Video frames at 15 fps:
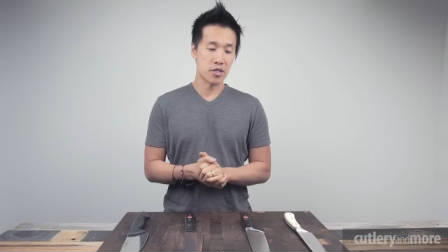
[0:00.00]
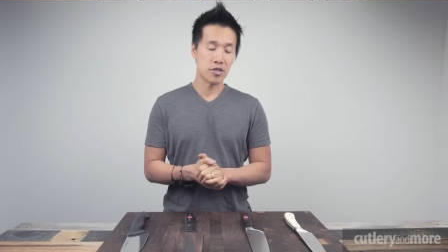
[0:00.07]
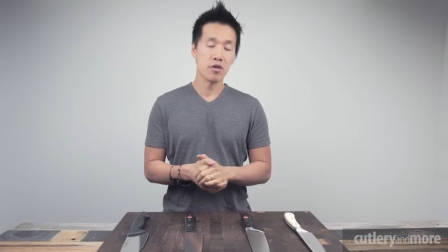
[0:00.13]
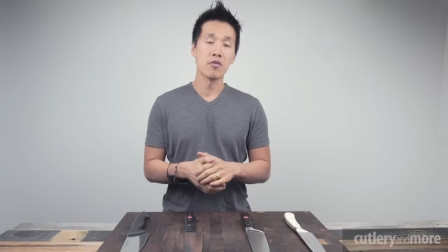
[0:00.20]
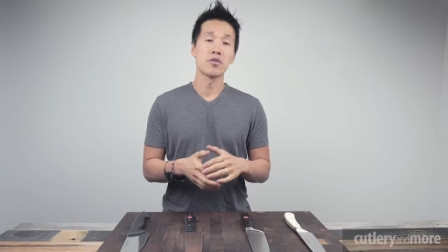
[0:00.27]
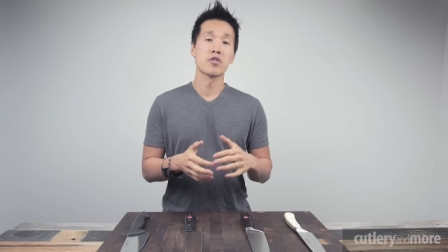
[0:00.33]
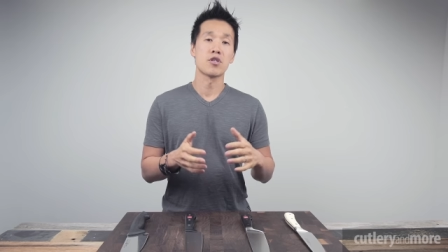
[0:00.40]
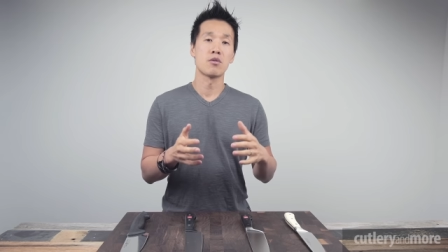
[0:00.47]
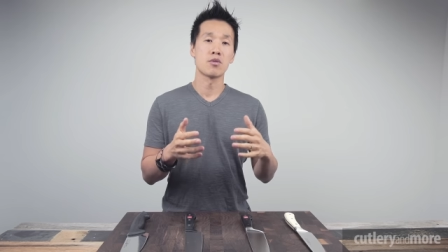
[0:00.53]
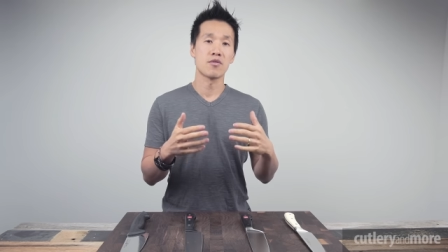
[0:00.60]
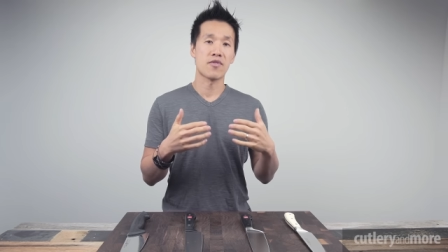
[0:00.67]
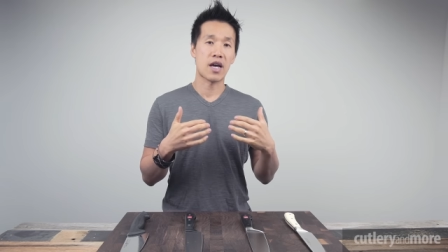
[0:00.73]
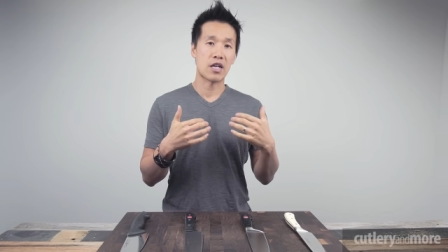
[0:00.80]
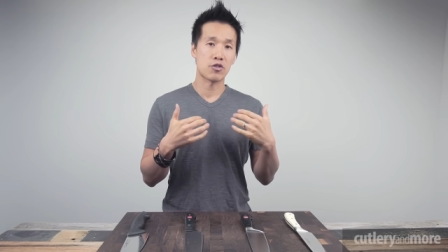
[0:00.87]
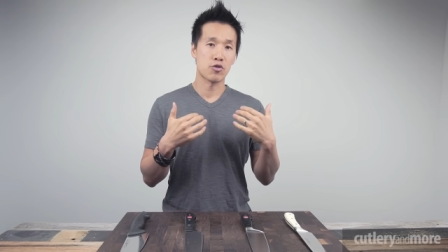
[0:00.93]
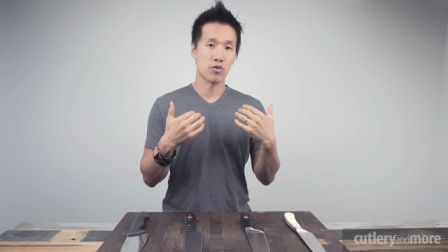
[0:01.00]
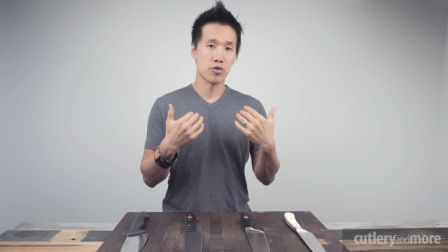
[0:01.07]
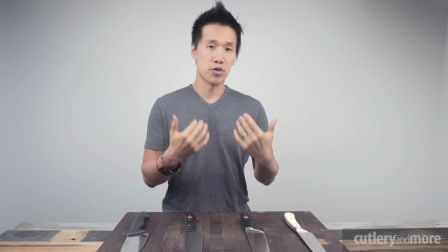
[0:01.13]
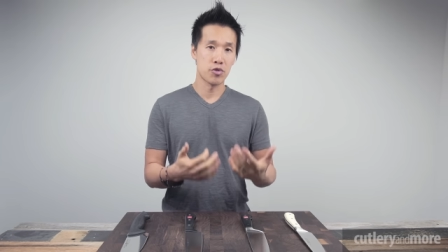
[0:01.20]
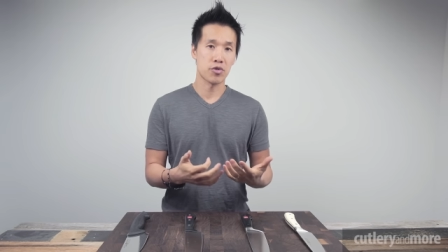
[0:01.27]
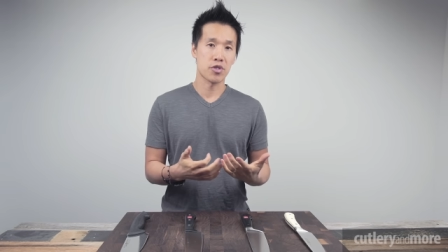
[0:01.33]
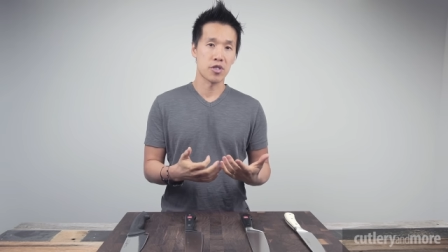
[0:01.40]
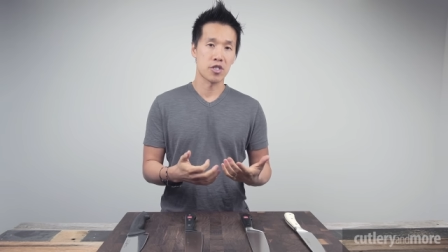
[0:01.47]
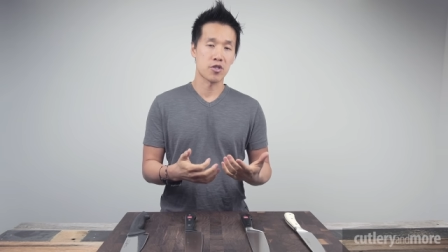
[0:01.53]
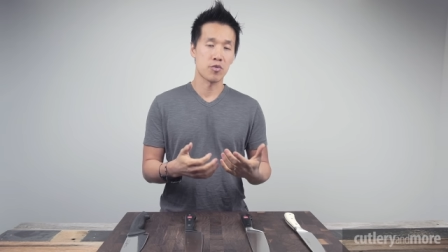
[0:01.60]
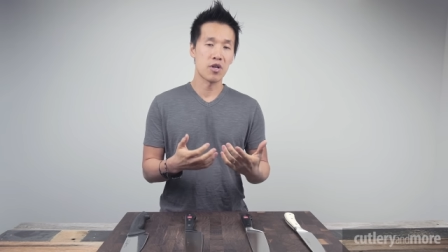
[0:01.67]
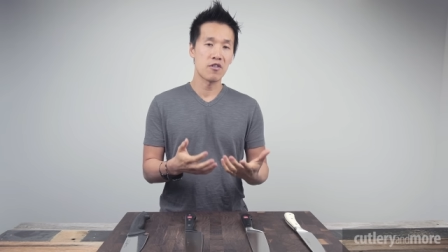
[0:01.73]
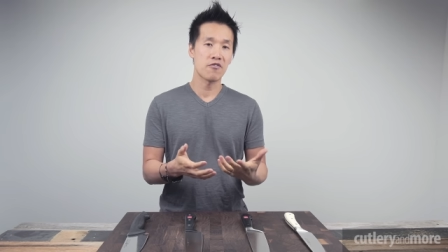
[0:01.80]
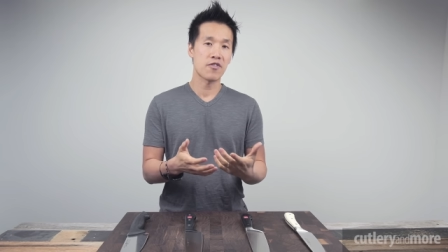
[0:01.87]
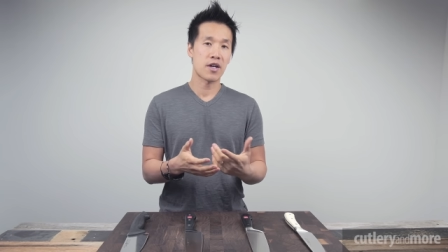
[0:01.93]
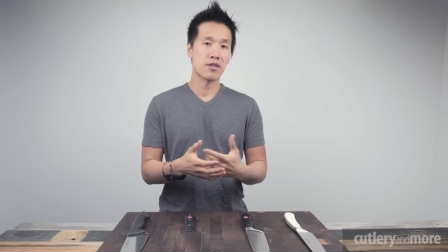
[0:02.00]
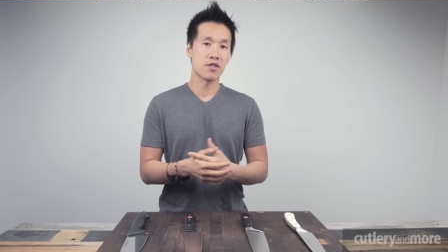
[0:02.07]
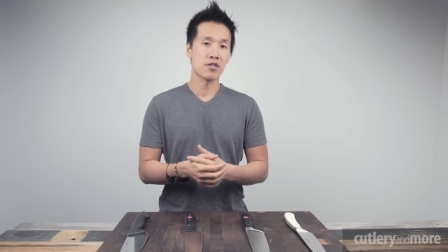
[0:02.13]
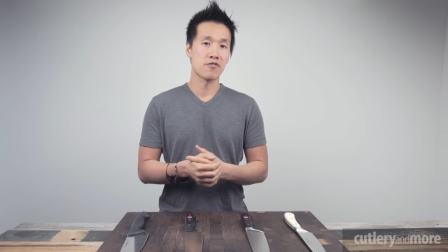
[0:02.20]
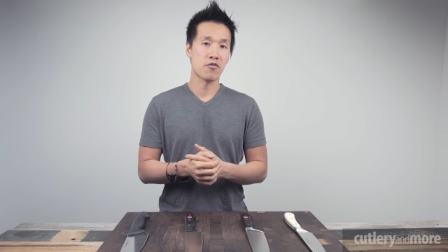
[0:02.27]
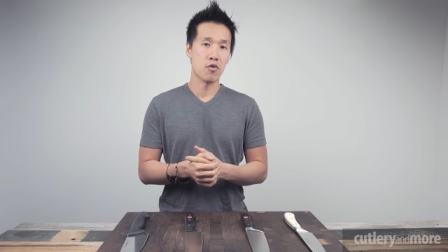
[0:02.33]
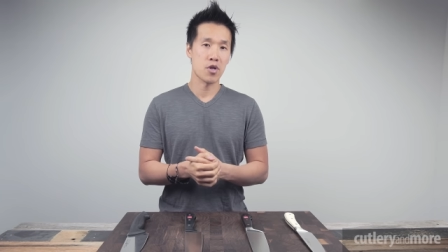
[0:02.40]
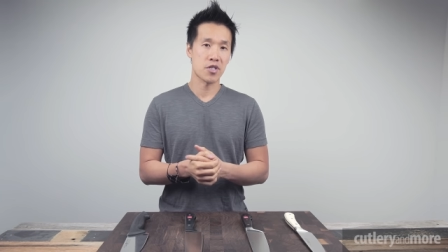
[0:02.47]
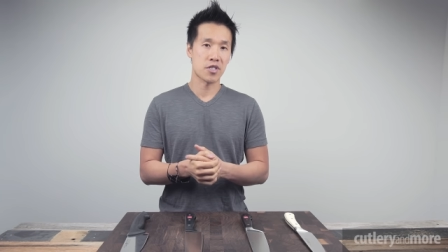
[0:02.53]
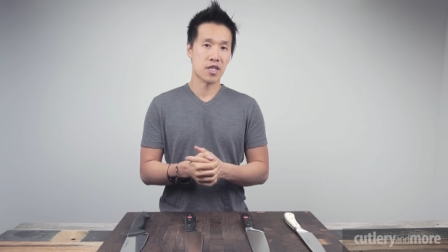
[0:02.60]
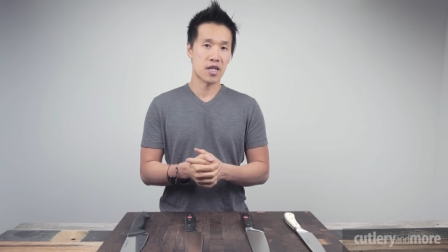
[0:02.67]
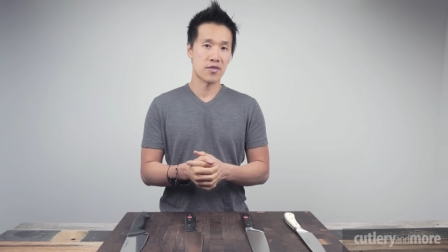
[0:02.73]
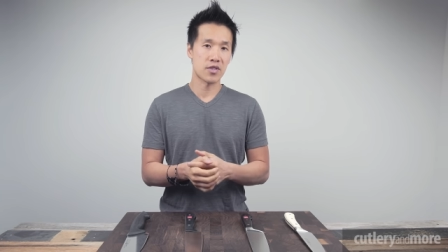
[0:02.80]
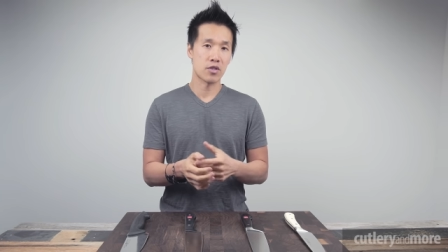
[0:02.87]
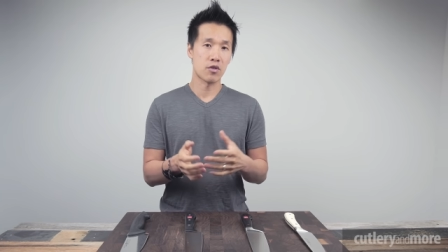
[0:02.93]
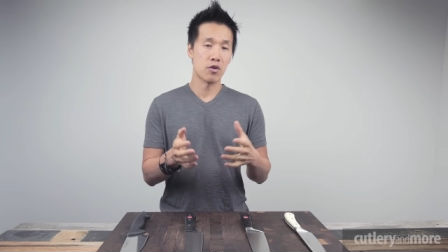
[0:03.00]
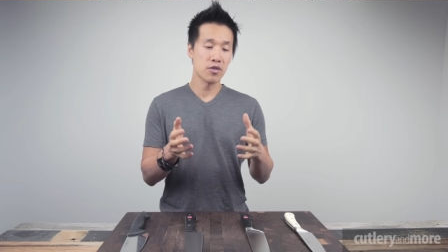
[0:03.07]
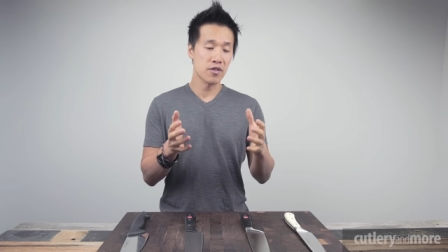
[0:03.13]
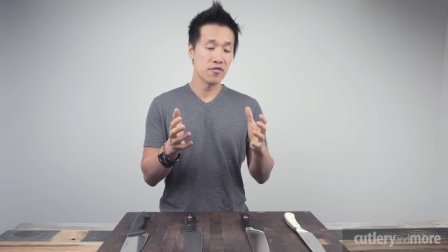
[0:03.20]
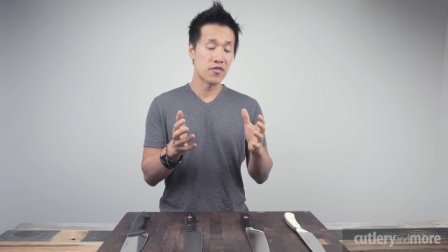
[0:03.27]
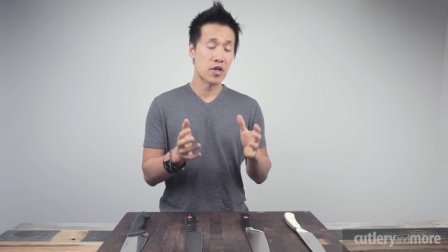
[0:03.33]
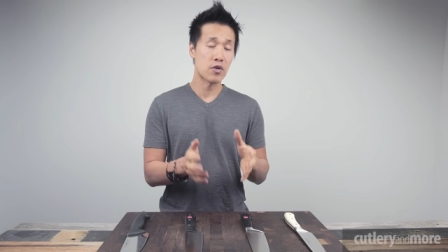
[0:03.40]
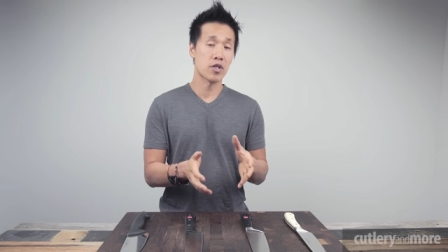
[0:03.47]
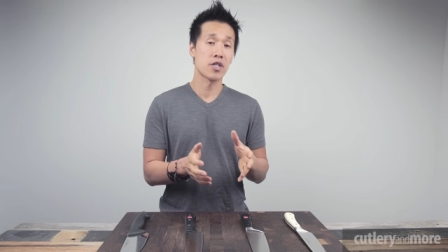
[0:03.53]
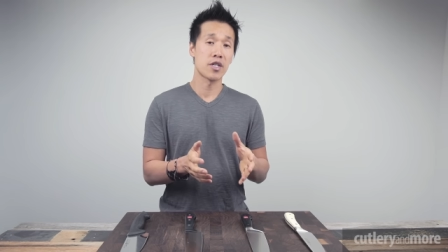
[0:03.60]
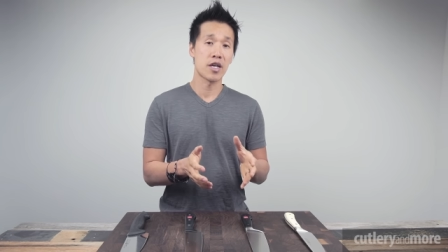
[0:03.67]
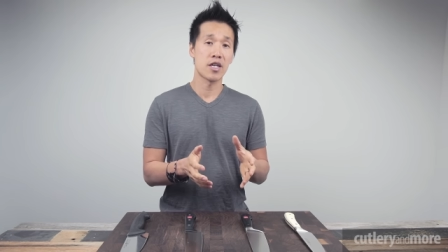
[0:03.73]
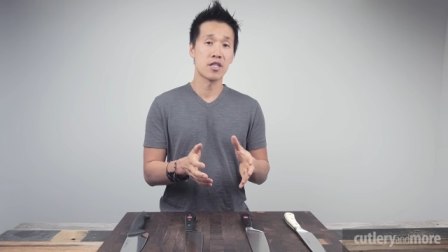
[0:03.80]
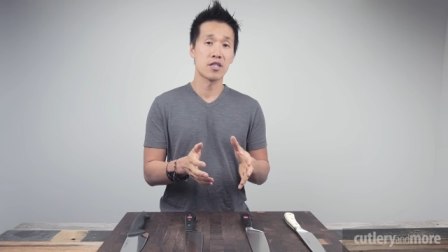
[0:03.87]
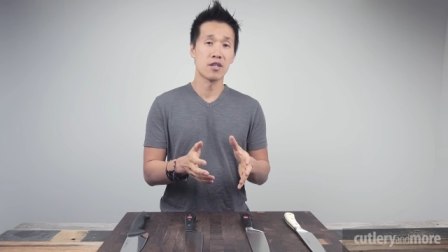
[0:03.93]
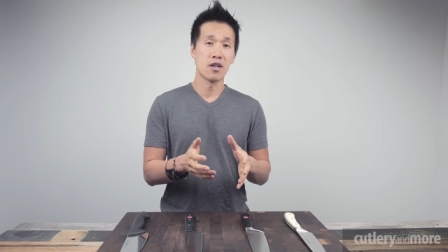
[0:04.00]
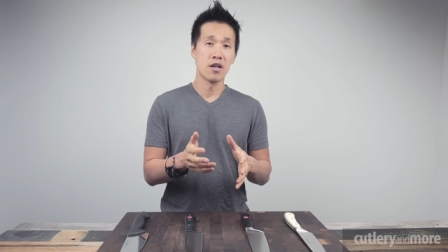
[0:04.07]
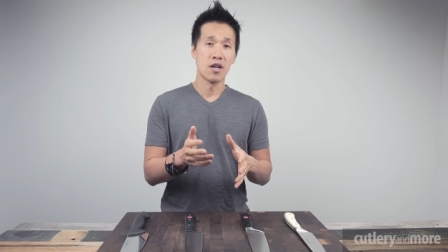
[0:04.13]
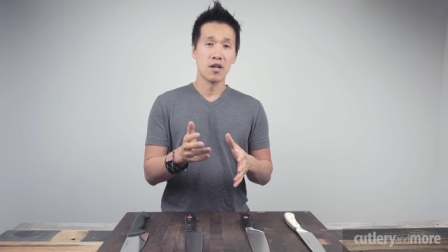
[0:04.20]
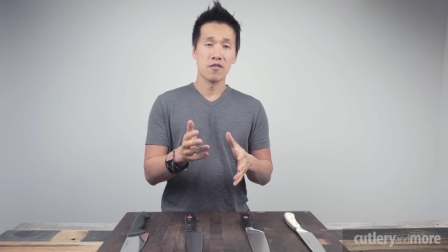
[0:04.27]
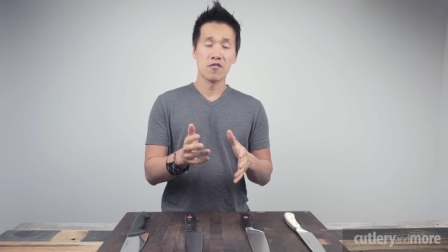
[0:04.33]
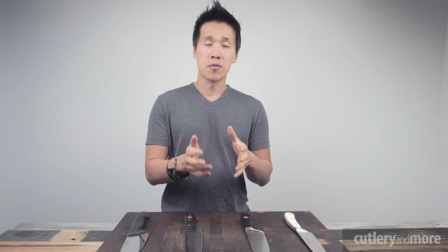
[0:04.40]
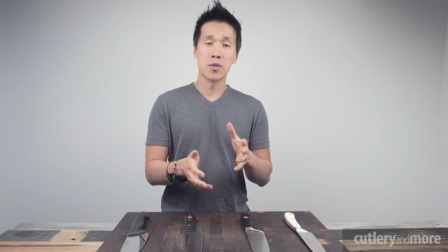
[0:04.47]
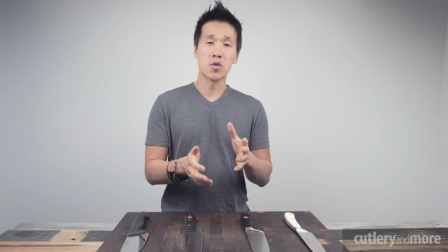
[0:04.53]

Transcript: So in terms of actual usage, we have found that the forged knives can hold a very good edge for